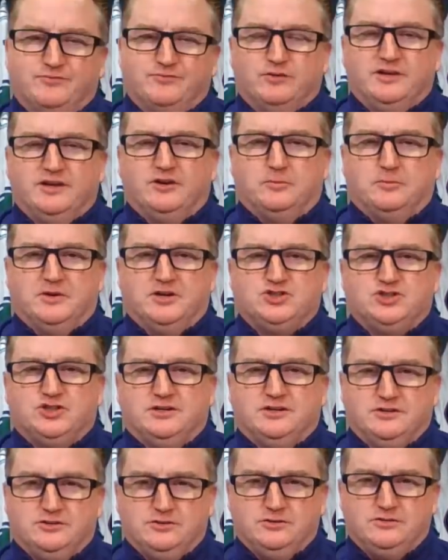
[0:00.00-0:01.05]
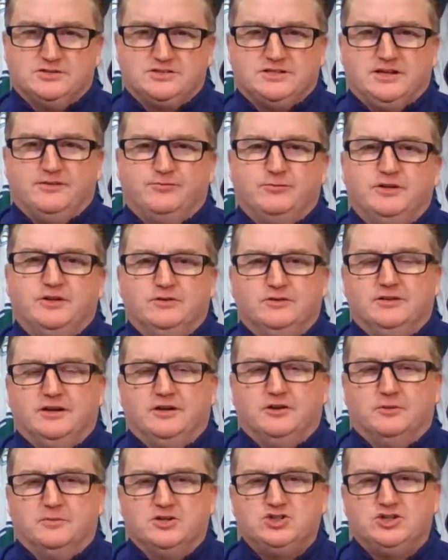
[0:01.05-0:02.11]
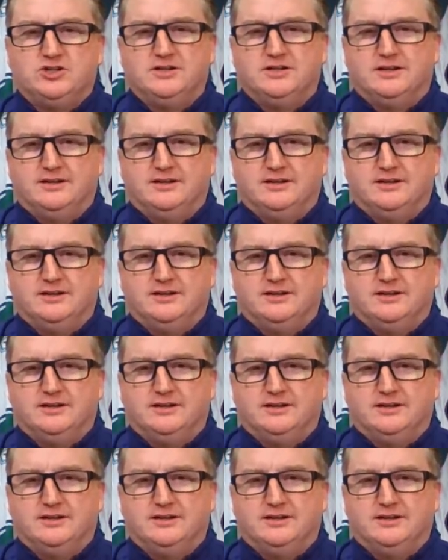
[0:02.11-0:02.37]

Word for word: for the intermission to do the stuff we do in the intermission.